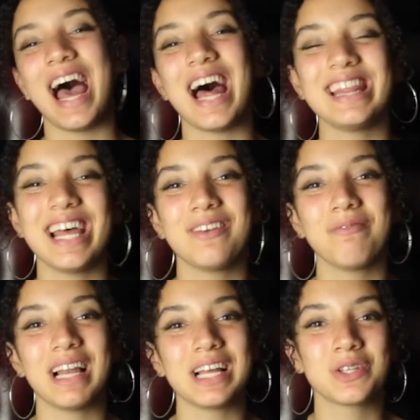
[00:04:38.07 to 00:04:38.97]
And
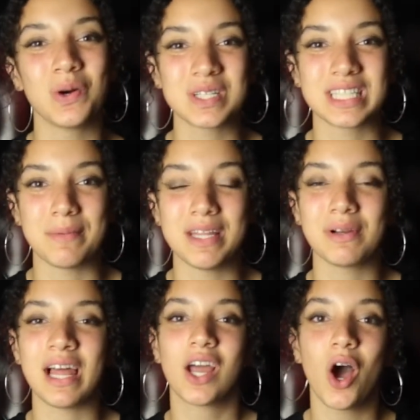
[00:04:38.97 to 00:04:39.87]
then we like talked to them, and they
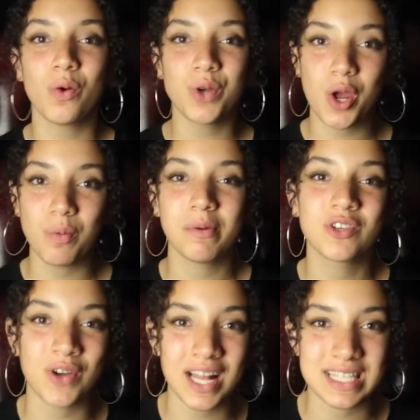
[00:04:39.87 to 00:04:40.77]
were like, "Oh no, we were
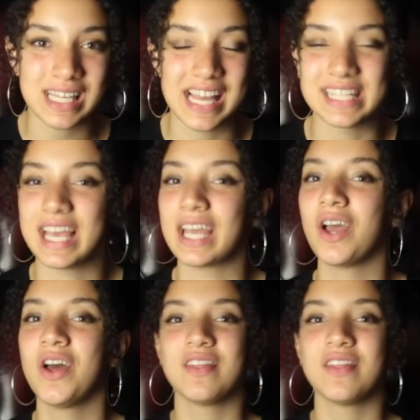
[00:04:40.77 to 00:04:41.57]
translating.